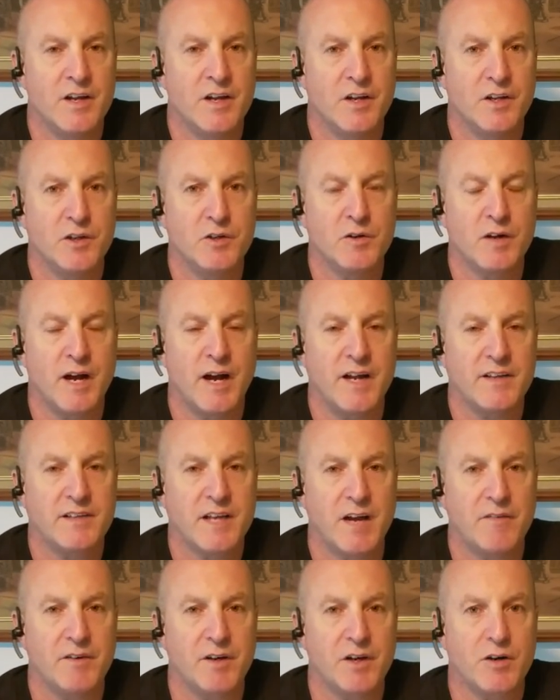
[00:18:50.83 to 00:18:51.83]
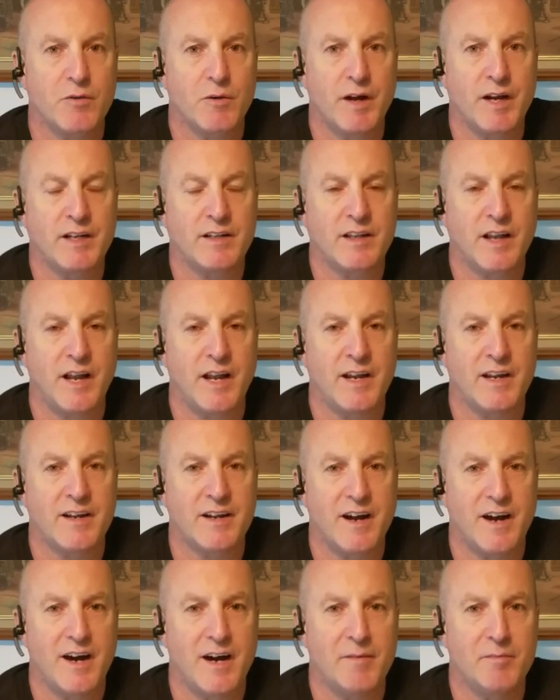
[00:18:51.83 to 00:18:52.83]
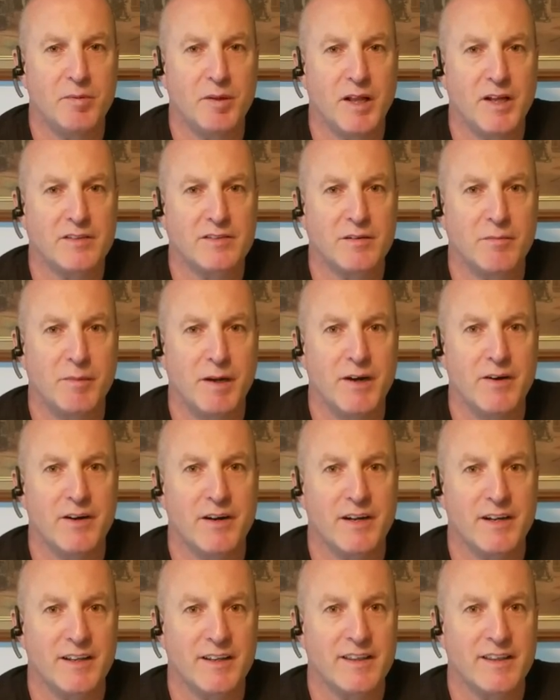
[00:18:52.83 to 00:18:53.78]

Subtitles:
you guys have a great day. God bless America.